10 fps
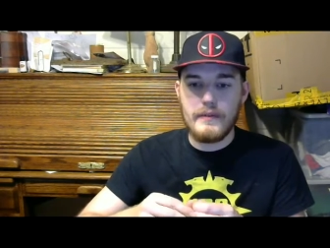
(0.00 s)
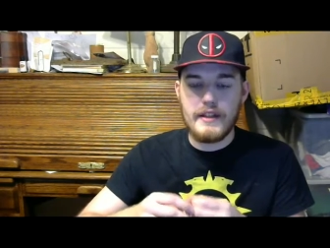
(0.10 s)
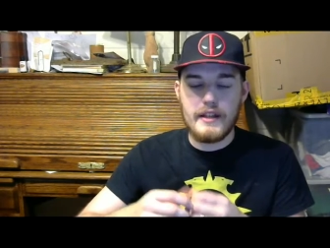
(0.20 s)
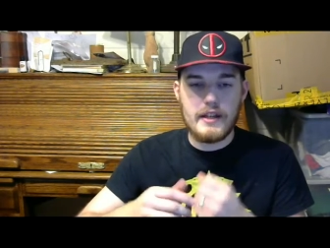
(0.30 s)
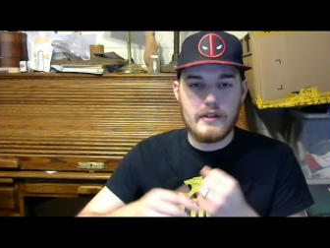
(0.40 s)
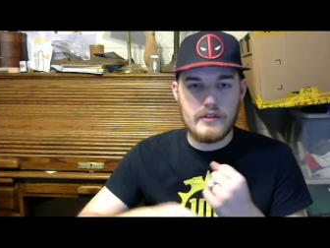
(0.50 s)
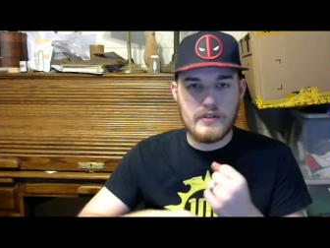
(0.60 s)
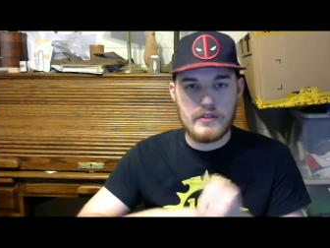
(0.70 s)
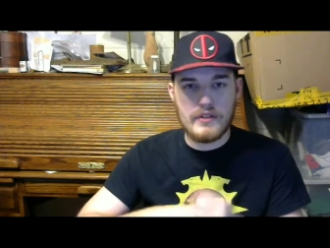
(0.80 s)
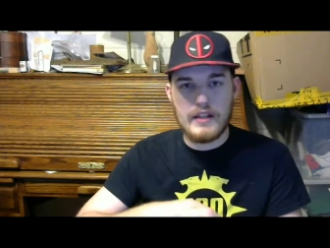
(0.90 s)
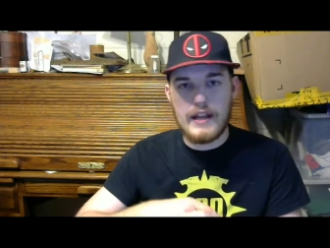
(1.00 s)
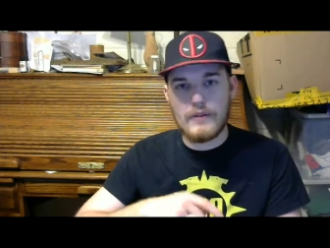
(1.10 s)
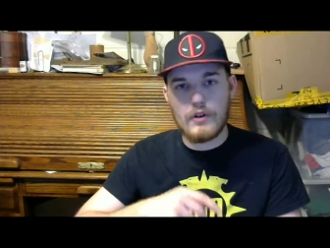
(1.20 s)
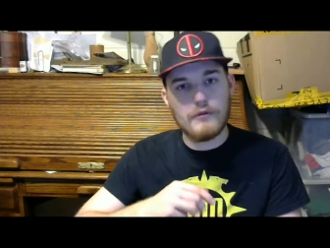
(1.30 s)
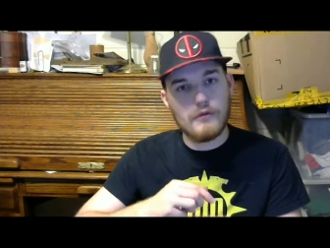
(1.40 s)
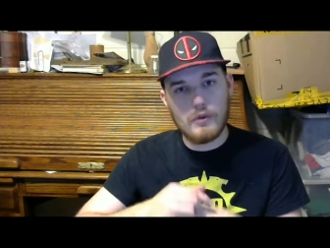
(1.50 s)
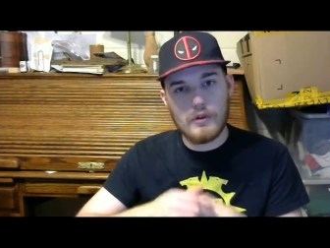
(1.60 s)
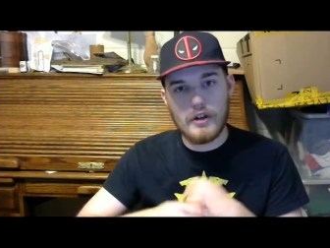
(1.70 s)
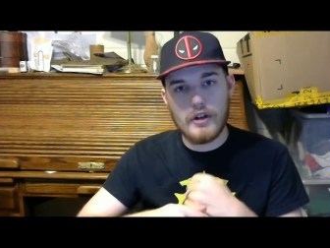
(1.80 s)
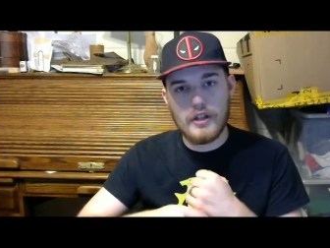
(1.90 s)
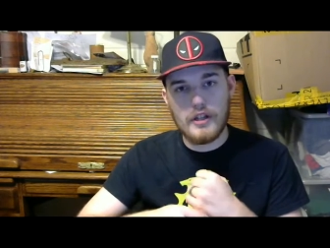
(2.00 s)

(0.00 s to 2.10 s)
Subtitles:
They have all 4